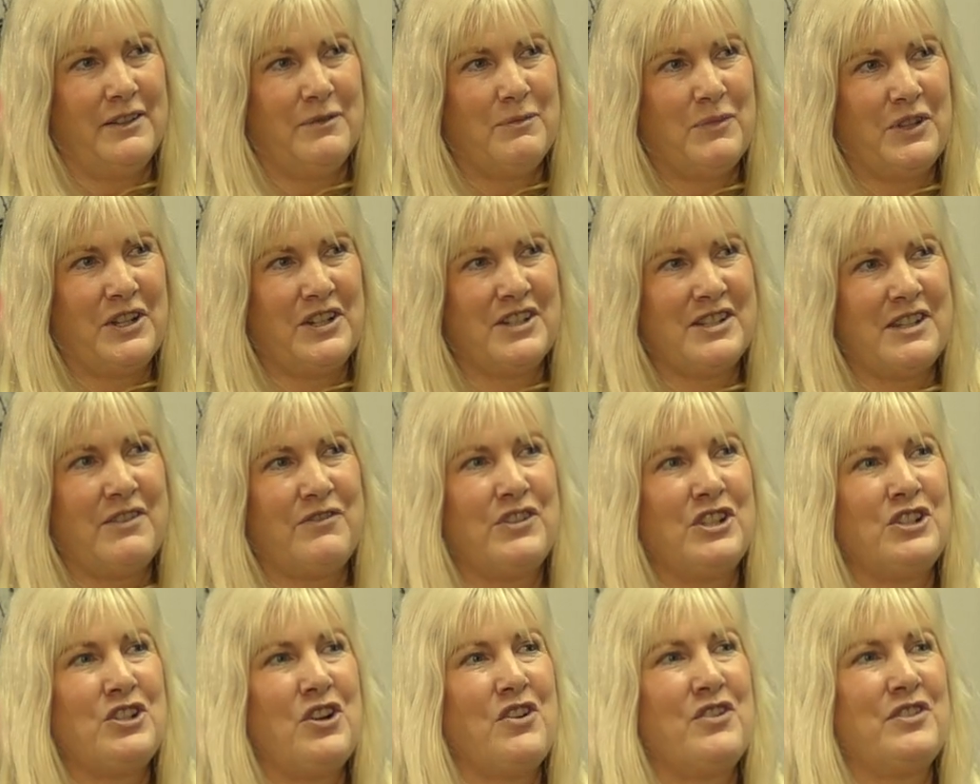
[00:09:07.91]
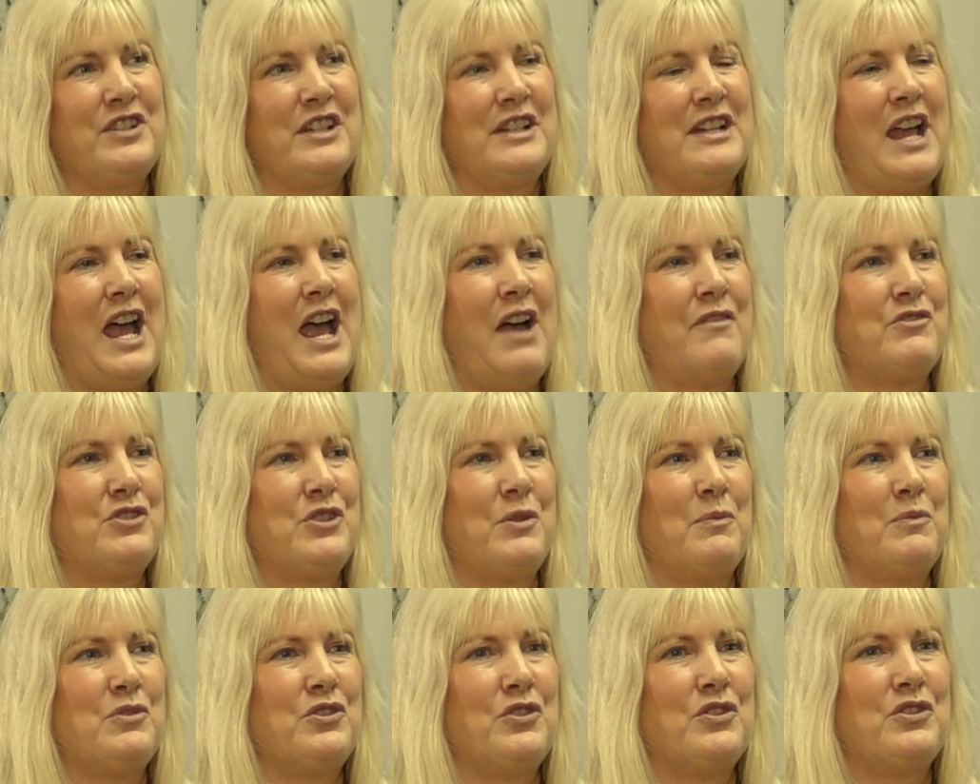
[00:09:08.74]
Because if the dog didn't have
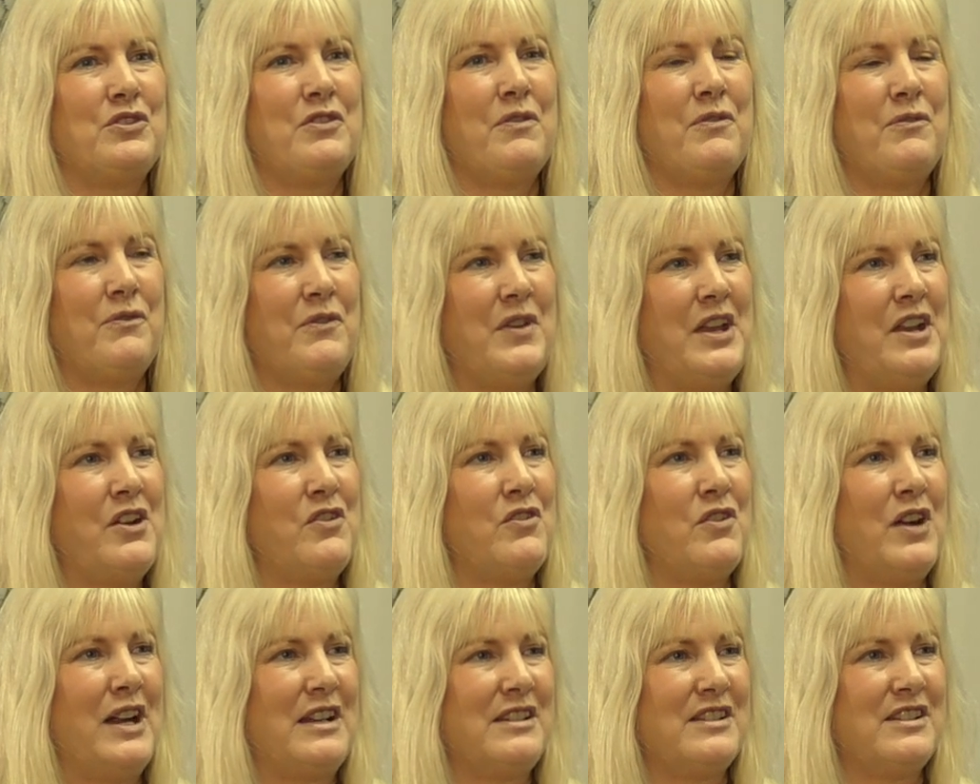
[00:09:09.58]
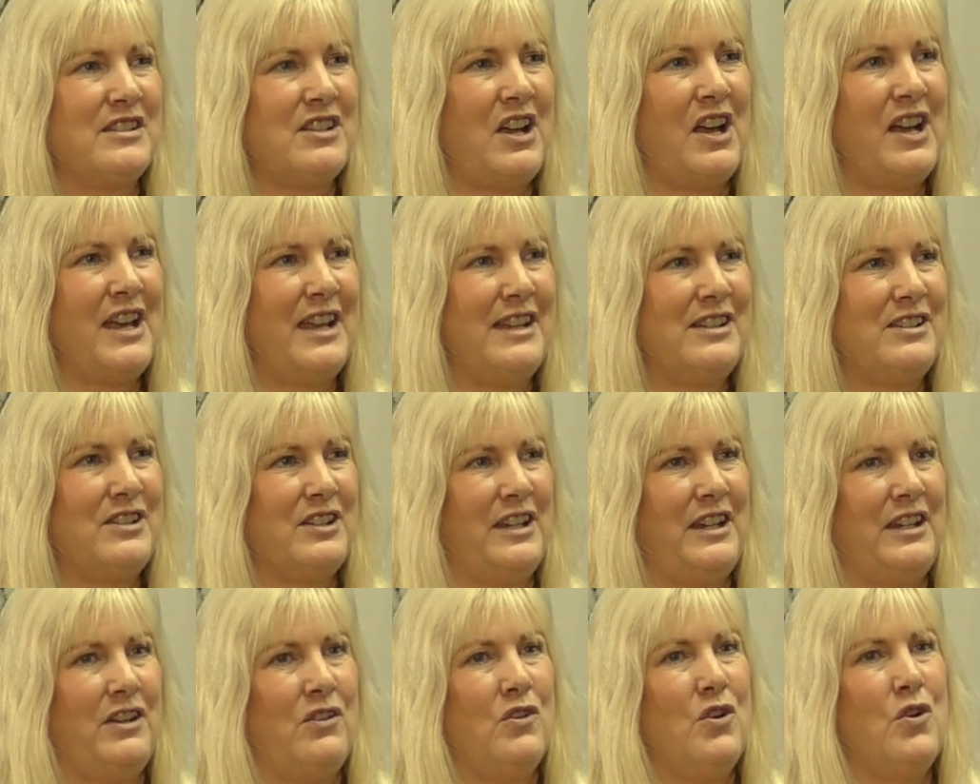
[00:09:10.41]
some sort of fear or
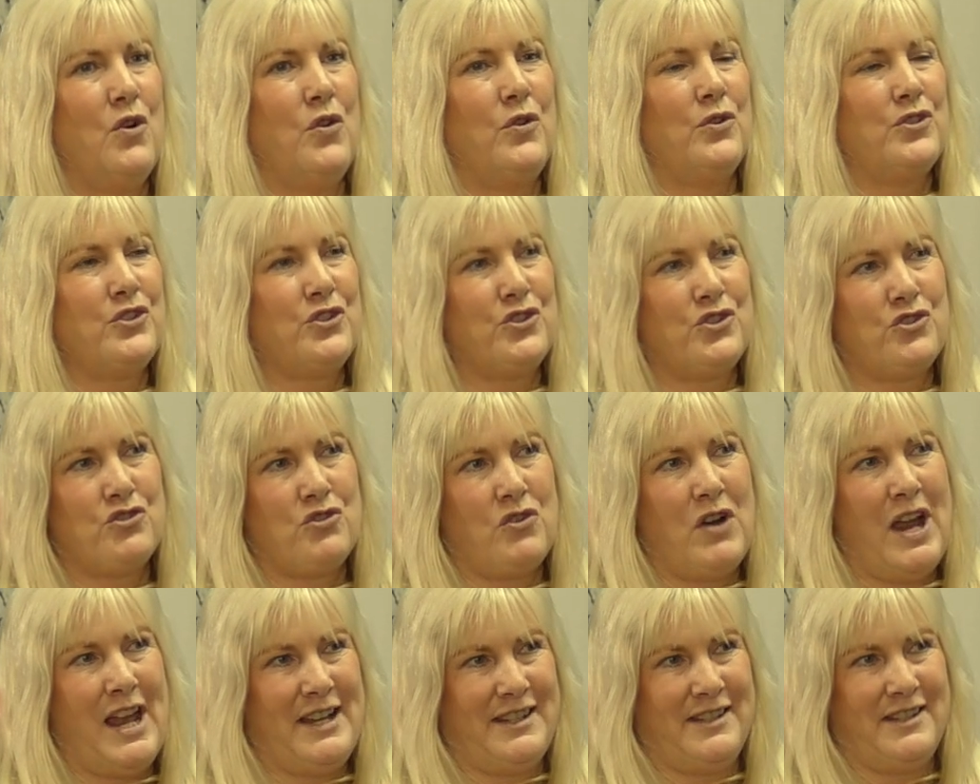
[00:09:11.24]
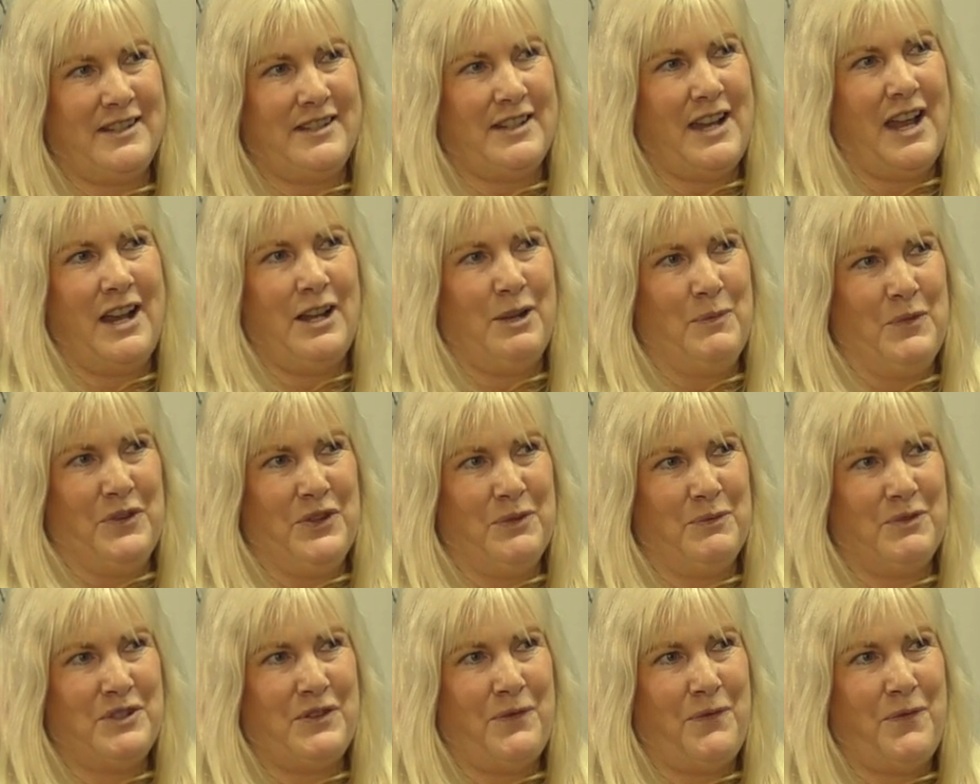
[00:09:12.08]
anxiety or stress element that
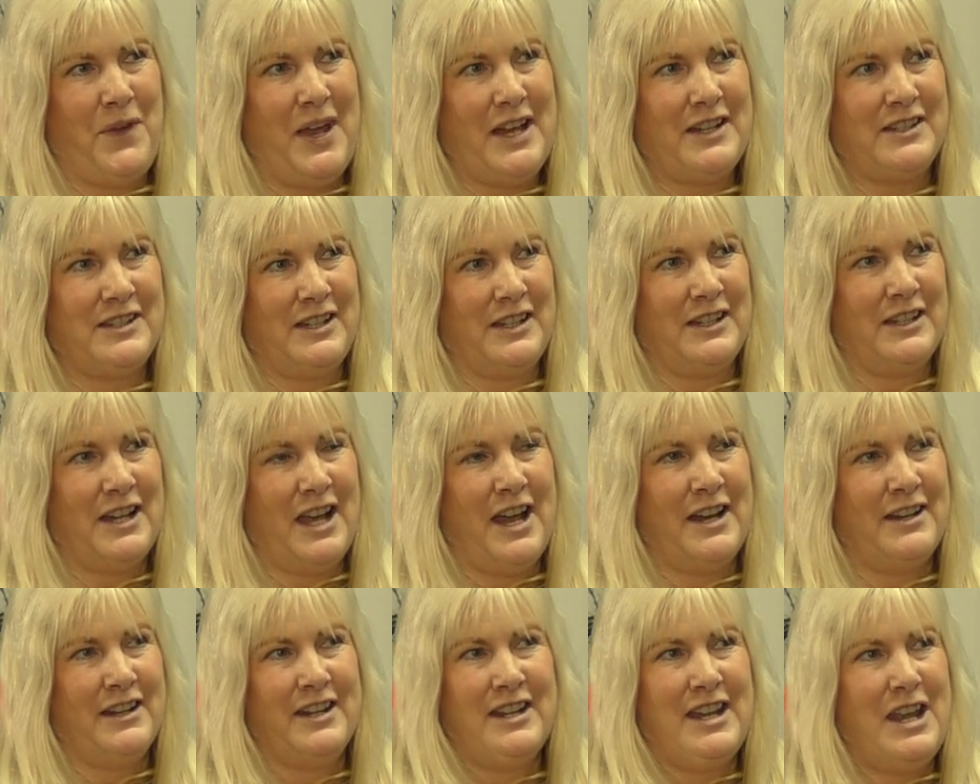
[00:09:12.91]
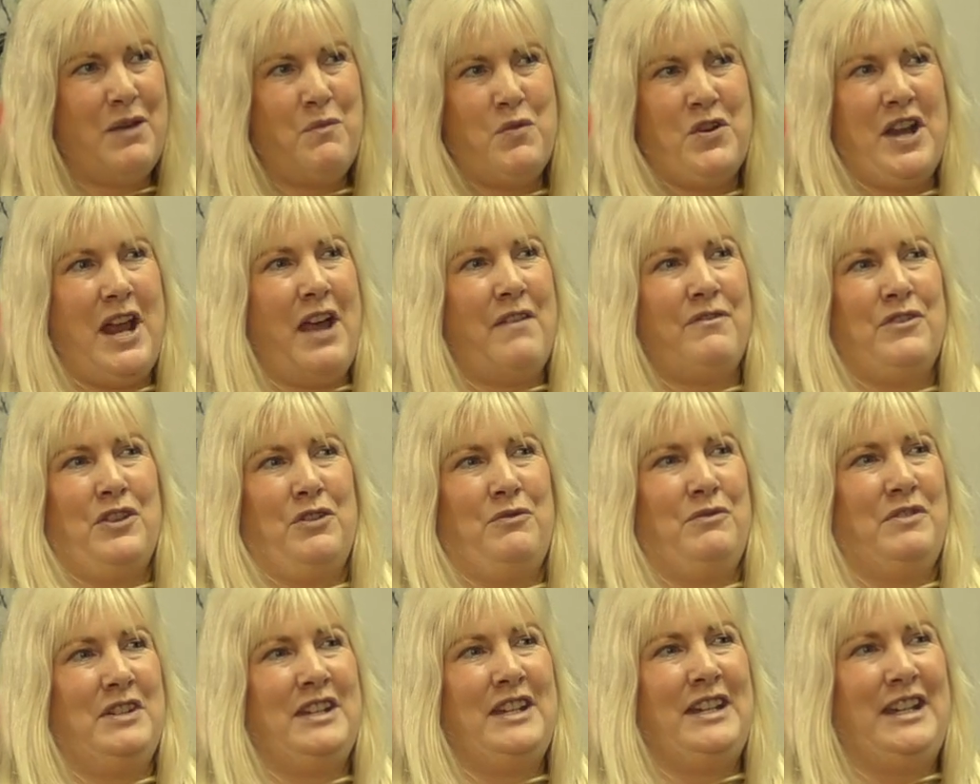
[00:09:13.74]
was affecting that, it would have no
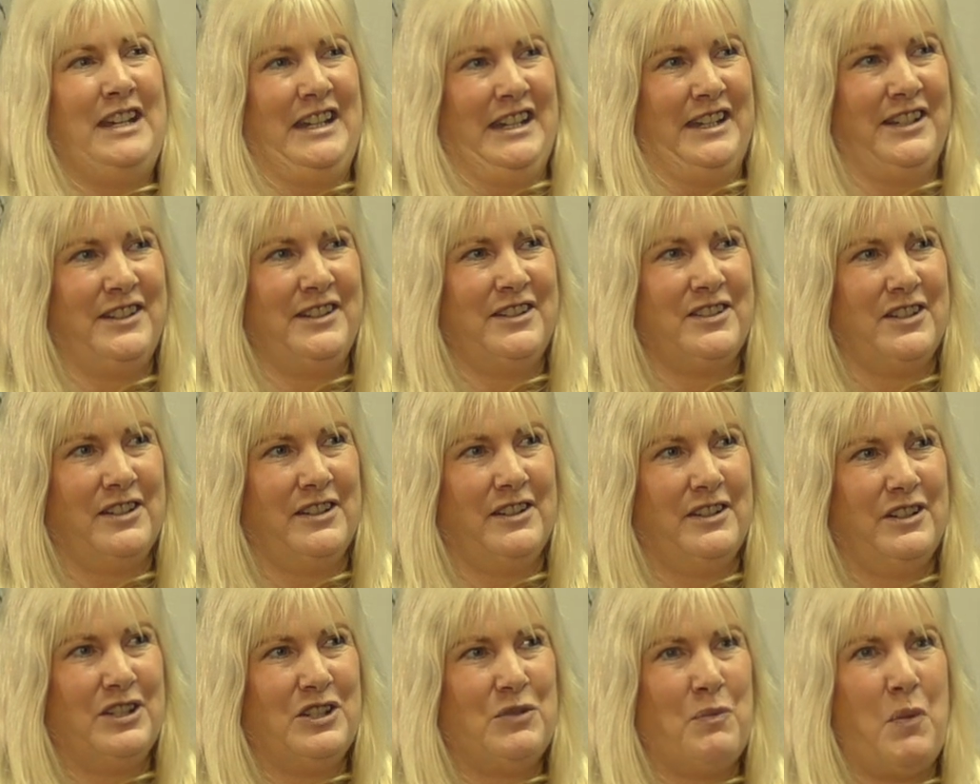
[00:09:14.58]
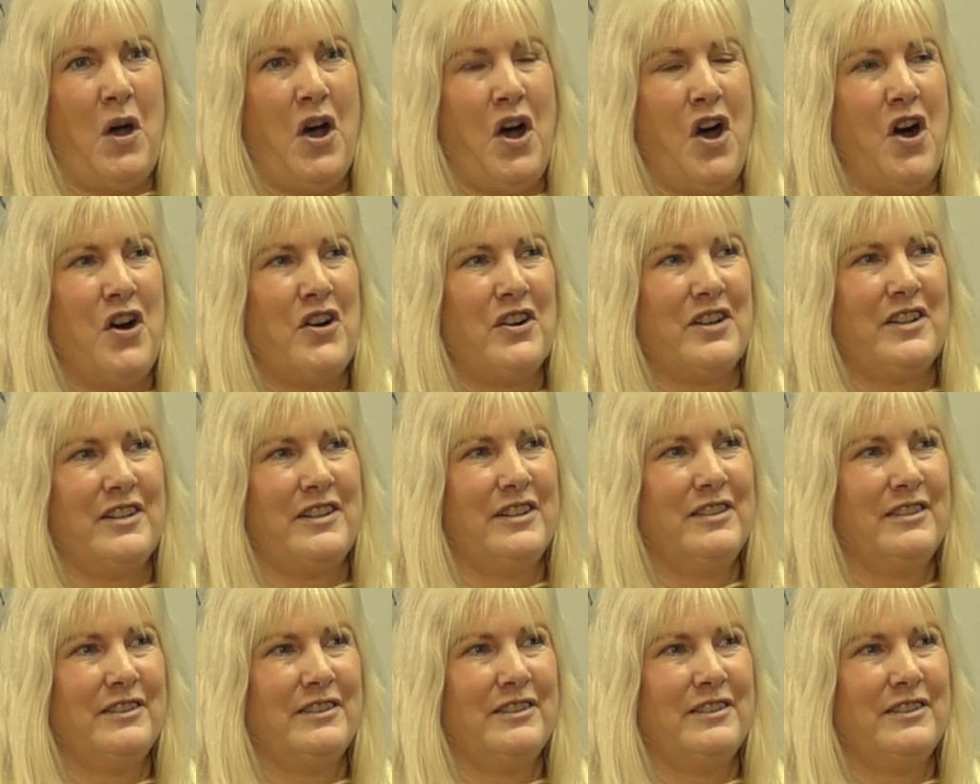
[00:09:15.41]
need to bark,